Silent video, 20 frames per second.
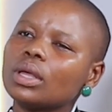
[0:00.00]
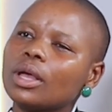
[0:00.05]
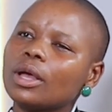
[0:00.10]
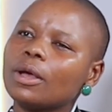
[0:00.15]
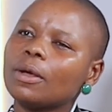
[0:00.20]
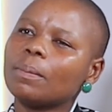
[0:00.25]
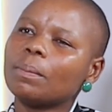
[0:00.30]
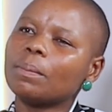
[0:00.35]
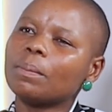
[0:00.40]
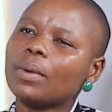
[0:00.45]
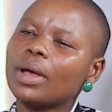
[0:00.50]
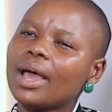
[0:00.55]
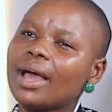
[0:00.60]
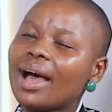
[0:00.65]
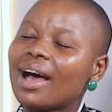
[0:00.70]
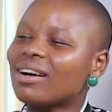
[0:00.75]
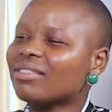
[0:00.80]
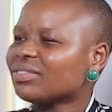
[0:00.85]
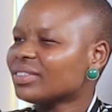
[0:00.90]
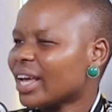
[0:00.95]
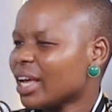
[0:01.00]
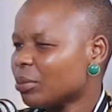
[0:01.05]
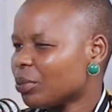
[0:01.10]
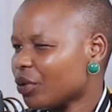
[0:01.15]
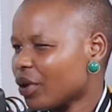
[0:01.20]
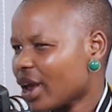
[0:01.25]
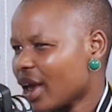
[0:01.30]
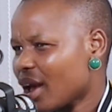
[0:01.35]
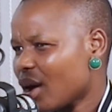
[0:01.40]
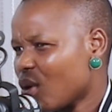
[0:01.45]
a half night
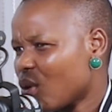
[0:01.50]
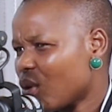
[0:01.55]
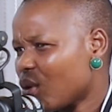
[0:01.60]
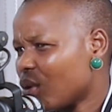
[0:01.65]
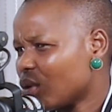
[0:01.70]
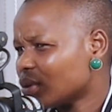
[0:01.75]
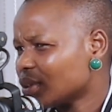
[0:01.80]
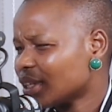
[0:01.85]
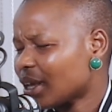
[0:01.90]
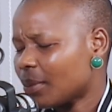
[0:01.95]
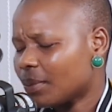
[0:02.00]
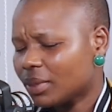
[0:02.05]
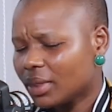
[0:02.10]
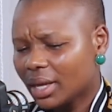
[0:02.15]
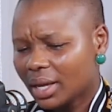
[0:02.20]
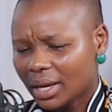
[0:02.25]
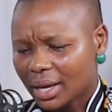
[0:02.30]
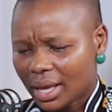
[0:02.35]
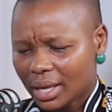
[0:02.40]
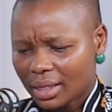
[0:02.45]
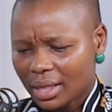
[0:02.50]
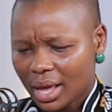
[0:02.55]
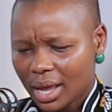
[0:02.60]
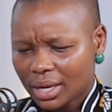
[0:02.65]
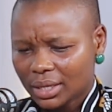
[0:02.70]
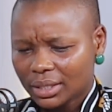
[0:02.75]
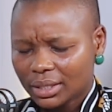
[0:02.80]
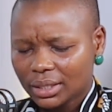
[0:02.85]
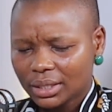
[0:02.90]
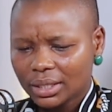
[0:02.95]
prayer or something like
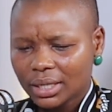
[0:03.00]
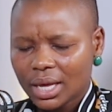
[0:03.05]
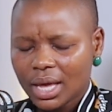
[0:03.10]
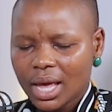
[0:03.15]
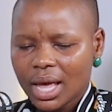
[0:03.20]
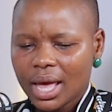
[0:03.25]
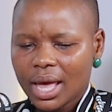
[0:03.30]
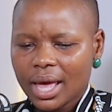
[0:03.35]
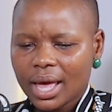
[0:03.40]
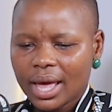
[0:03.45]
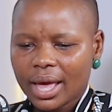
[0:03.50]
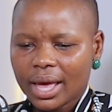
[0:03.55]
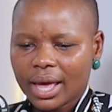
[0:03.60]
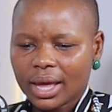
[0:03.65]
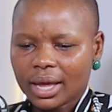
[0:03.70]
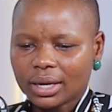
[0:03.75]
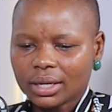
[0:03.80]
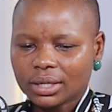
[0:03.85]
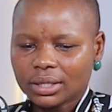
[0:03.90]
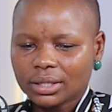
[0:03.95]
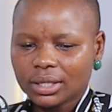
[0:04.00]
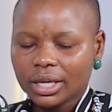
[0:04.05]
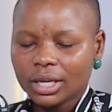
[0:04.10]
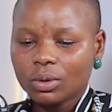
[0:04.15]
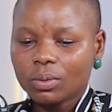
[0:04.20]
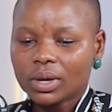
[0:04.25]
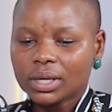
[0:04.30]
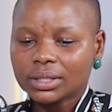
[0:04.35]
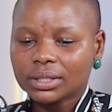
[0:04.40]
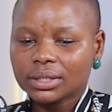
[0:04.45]
that. And he
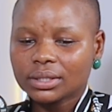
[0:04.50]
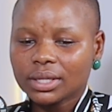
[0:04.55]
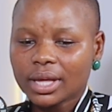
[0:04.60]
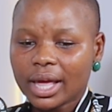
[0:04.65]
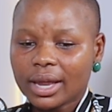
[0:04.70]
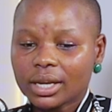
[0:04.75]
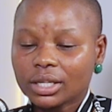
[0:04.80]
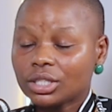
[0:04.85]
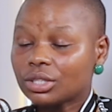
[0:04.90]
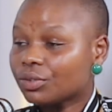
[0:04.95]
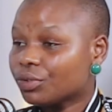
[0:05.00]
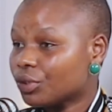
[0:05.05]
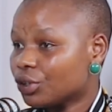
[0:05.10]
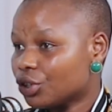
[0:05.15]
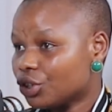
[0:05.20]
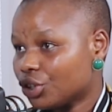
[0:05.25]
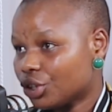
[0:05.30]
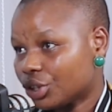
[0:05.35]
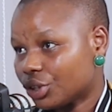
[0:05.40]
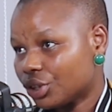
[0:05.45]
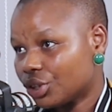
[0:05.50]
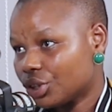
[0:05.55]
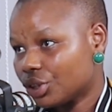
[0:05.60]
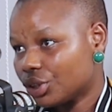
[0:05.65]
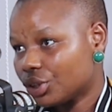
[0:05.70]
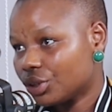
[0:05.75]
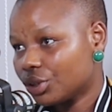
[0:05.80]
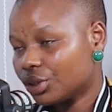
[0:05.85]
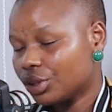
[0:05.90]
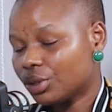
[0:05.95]
was at a different
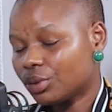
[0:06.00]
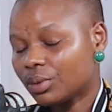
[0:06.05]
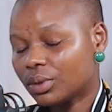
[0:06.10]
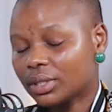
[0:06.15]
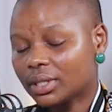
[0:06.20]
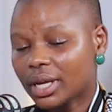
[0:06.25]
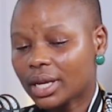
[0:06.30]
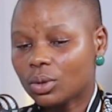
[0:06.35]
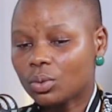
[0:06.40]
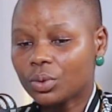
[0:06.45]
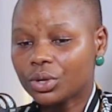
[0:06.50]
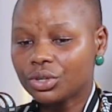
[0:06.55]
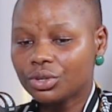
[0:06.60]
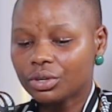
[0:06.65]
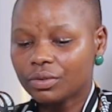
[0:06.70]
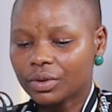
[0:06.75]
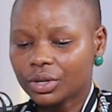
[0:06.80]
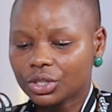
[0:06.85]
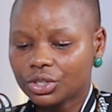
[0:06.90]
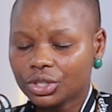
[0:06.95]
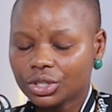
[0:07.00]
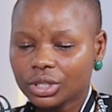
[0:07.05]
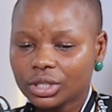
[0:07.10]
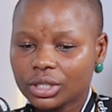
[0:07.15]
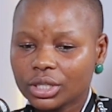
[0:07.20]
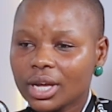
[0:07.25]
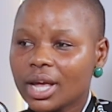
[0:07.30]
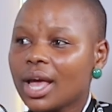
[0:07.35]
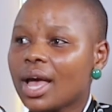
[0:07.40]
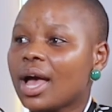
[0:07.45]
church. He was at Wet River
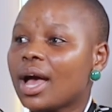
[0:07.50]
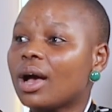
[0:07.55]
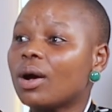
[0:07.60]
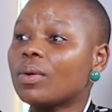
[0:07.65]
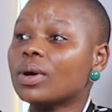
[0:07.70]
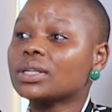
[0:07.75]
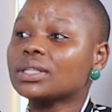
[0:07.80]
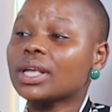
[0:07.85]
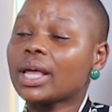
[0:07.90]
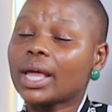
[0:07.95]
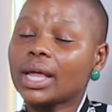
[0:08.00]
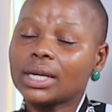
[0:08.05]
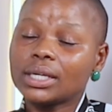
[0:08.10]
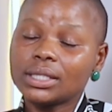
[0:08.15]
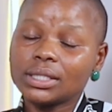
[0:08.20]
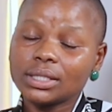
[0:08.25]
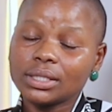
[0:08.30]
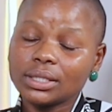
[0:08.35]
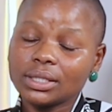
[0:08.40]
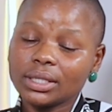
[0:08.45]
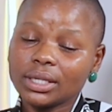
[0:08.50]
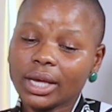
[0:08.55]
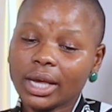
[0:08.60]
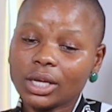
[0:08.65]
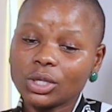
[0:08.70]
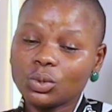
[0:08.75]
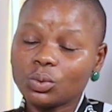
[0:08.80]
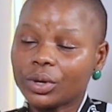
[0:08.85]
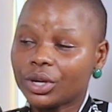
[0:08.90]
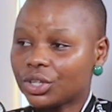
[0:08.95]
Church. I was at
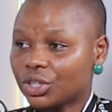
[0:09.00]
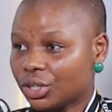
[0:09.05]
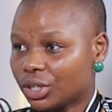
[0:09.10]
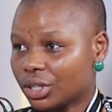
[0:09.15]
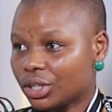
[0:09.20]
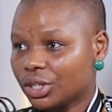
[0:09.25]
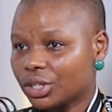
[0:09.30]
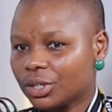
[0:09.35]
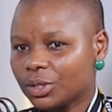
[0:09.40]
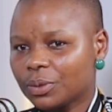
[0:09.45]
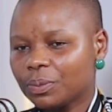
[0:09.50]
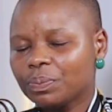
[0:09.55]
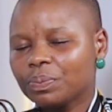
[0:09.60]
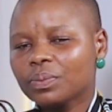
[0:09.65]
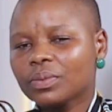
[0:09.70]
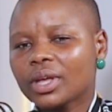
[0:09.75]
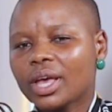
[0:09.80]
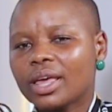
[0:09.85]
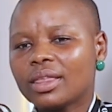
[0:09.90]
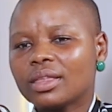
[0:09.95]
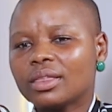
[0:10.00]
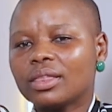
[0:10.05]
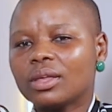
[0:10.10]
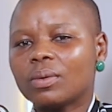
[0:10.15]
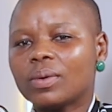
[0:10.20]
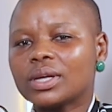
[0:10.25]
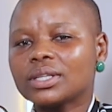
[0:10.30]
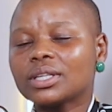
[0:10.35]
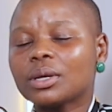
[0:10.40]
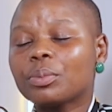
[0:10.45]
Gateway Church. And then there
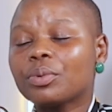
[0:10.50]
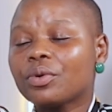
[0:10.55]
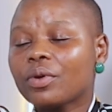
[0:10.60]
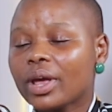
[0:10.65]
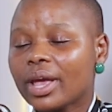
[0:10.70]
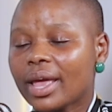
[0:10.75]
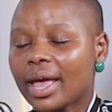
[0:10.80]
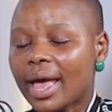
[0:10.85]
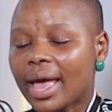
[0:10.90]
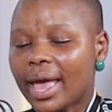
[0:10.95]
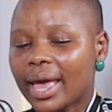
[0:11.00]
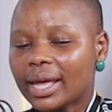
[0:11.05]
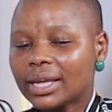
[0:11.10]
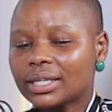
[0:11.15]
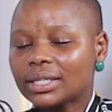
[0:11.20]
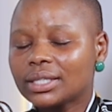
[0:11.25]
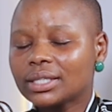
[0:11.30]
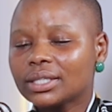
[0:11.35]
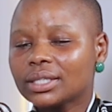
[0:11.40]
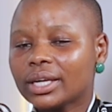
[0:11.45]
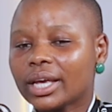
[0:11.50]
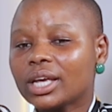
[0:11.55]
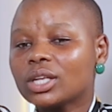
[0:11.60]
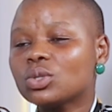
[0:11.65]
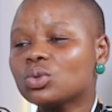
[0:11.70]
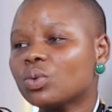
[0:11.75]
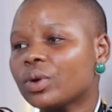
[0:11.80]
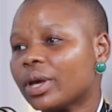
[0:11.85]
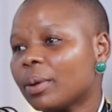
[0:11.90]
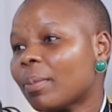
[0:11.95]
was a prayer at
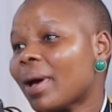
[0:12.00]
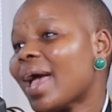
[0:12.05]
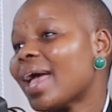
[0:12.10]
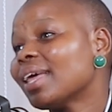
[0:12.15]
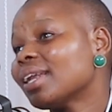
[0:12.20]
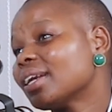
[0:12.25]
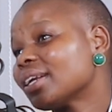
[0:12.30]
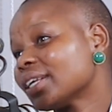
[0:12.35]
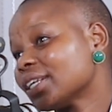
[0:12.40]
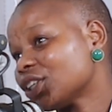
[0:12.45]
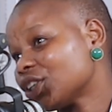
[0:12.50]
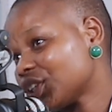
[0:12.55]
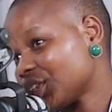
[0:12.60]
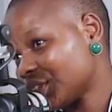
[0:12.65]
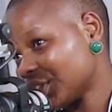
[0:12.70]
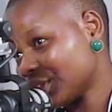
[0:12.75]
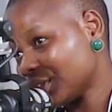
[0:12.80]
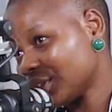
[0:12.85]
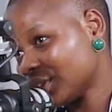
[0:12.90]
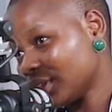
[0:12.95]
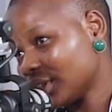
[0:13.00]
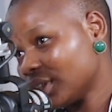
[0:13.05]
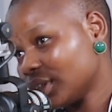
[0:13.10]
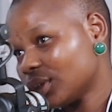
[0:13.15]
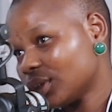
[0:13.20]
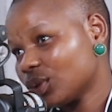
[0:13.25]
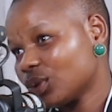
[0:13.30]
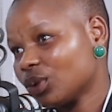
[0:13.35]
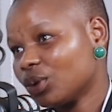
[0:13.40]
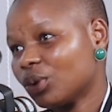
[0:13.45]
Gateway Pine Ridge.
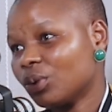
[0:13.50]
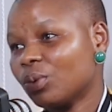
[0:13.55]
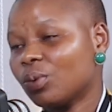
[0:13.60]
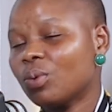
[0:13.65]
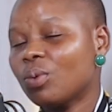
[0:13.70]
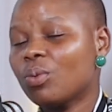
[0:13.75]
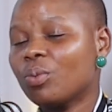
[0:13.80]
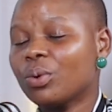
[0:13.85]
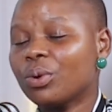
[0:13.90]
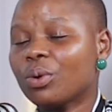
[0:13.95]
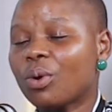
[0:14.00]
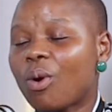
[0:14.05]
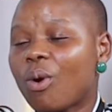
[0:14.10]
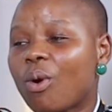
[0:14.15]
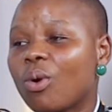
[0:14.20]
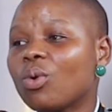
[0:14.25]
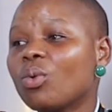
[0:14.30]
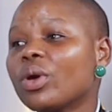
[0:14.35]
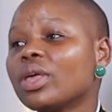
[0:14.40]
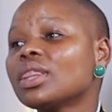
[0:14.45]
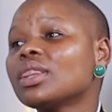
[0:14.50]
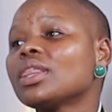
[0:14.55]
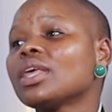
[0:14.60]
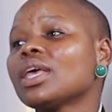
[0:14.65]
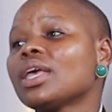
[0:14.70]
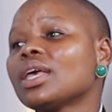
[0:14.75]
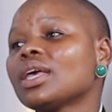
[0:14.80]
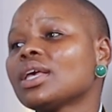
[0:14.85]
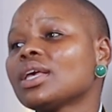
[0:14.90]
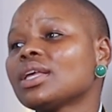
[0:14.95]
So we all went
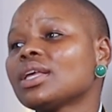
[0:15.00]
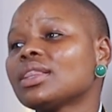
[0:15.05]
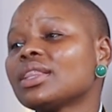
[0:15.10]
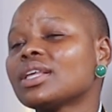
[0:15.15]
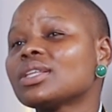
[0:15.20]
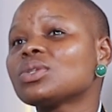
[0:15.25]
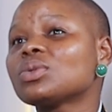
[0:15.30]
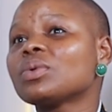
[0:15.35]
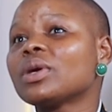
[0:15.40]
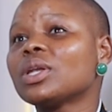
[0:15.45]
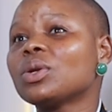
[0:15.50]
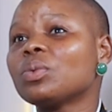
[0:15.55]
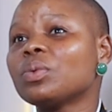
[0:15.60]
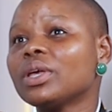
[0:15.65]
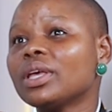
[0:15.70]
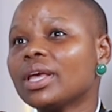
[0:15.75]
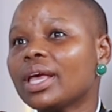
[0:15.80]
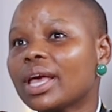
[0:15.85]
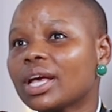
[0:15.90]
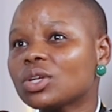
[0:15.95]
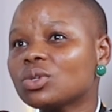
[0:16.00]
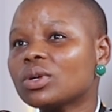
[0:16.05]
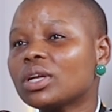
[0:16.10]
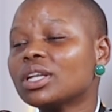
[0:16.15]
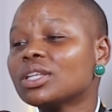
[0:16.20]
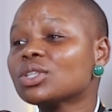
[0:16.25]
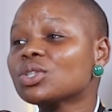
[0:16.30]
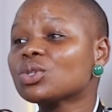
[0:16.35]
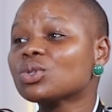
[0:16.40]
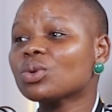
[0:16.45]
there. That's when we
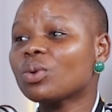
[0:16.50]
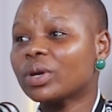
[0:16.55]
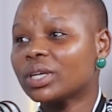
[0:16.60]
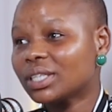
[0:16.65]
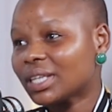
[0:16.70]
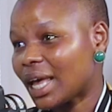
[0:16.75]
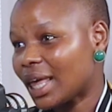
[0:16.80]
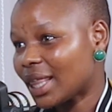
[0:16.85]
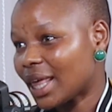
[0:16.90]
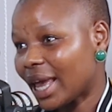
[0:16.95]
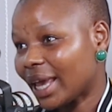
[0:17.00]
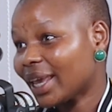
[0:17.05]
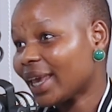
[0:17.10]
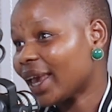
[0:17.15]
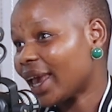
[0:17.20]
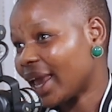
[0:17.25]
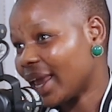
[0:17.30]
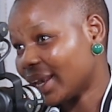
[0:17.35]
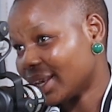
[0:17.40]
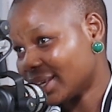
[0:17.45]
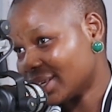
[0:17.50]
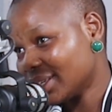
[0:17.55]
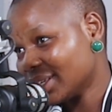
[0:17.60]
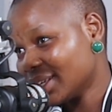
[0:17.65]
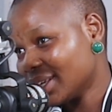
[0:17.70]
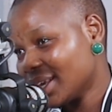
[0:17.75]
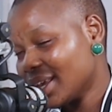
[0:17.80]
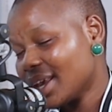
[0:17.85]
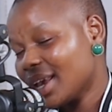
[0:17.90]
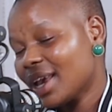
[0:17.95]
actually saw each other again
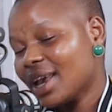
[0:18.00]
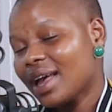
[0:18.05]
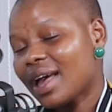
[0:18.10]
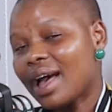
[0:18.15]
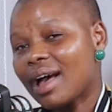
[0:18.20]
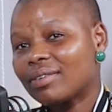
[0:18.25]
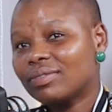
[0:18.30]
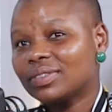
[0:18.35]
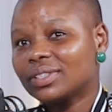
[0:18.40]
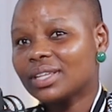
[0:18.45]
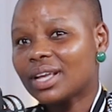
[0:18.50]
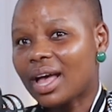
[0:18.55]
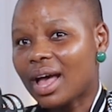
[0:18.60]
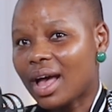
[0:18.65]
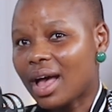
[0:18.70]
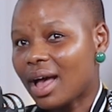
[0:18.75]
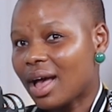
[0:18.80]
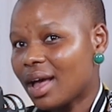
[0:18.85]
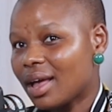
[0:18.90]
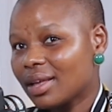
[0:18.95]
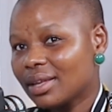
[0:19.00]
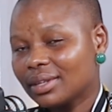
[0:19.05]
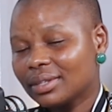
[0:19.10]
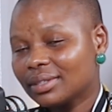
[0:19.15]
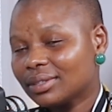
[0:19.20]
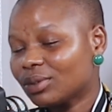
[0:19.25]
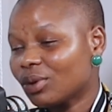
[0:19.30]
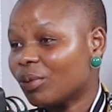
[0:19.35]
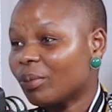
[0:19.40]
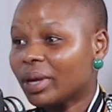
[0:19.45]
after
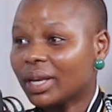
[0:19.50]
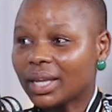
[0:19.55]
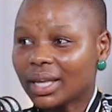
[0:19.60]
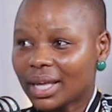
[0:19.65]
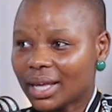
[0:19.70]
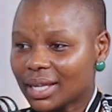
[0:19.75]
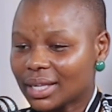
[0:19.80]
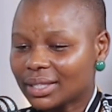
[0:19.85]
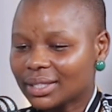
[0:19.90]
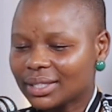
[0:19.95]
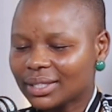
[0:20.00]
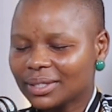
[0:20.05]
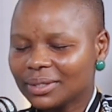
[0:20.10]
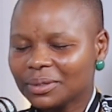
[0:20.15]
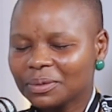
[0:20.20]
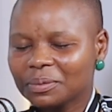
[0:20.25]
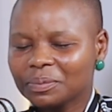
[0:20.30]
so many years.